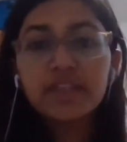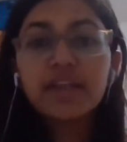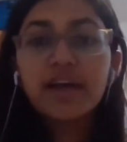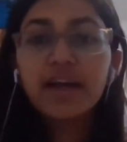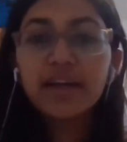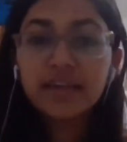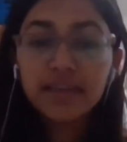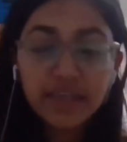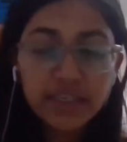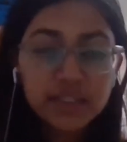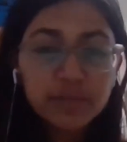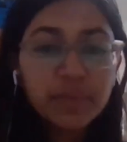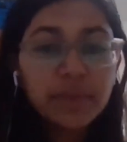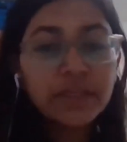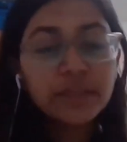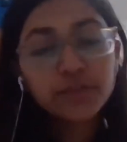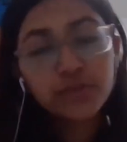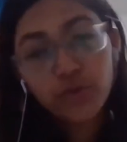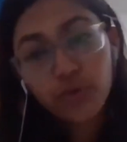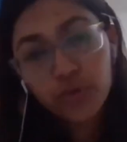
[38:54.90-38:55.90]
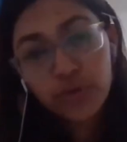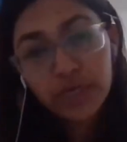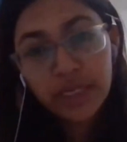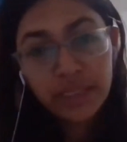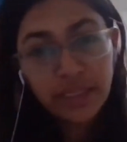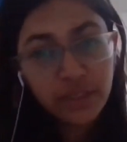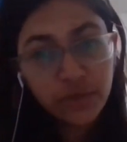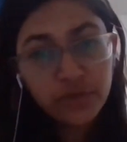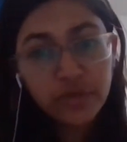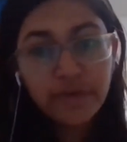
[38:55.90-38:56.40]
you see that it's being
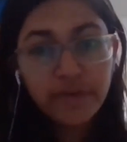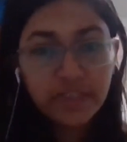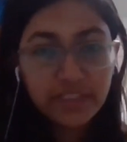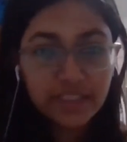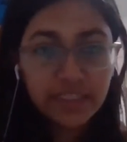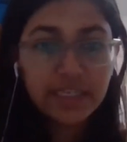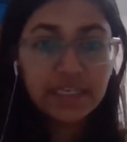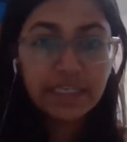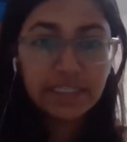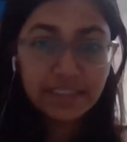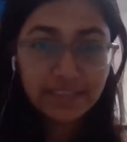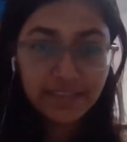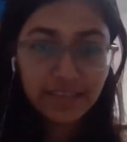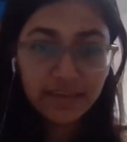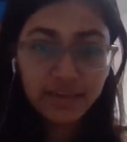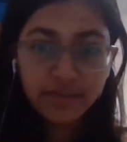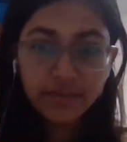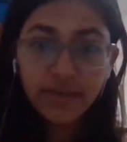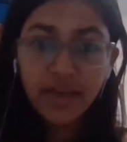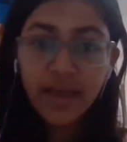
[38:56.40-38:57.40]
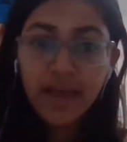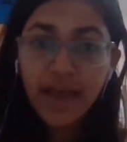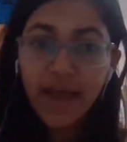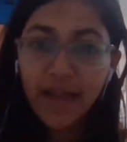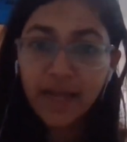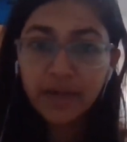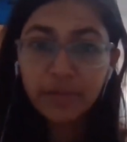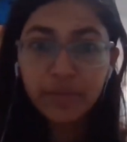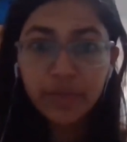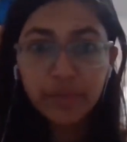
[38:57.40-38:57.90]
sold in the university itself,
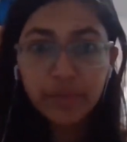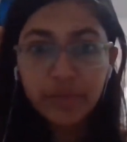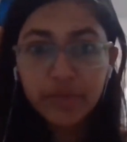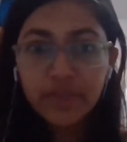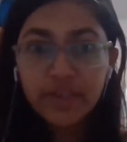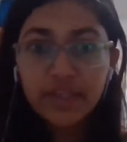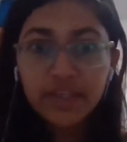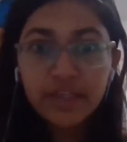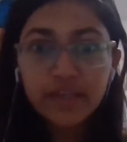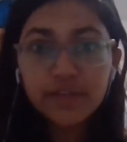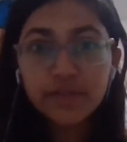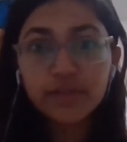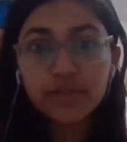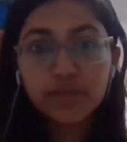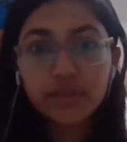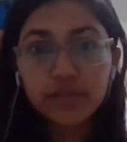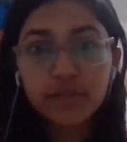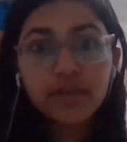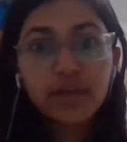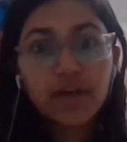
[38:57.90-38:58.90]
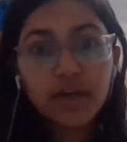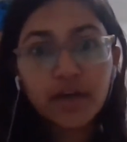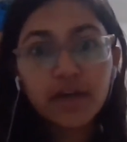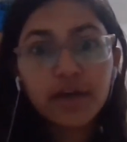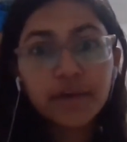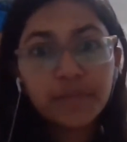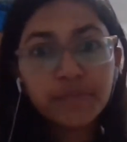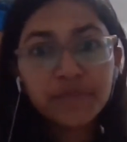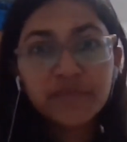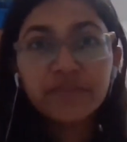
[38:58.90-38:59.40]
and people here
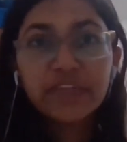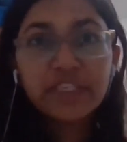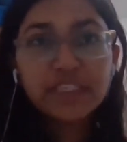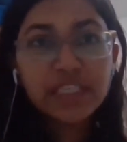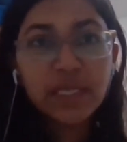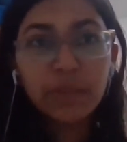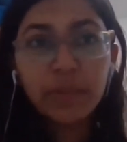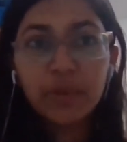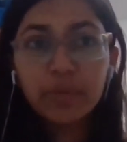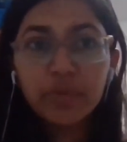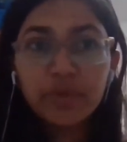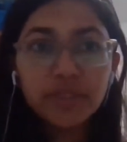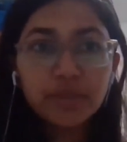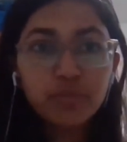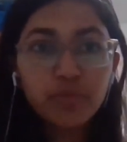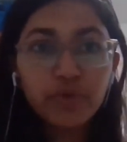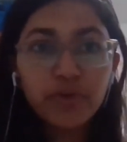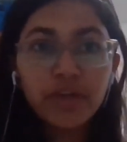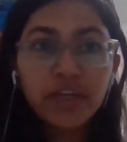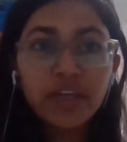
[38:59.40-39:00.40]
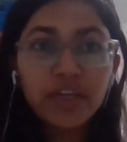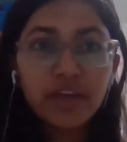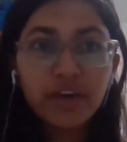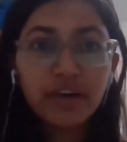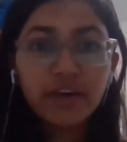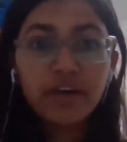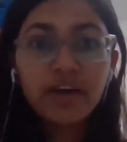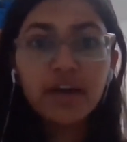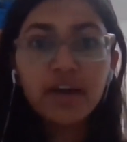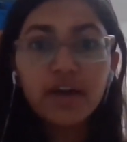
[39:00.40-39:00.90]
we see people smoking
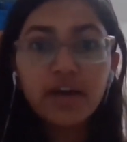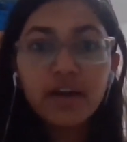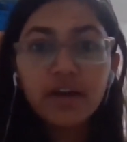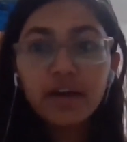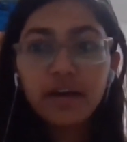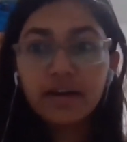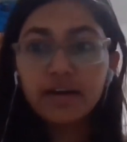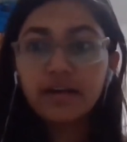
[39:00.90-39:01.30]
here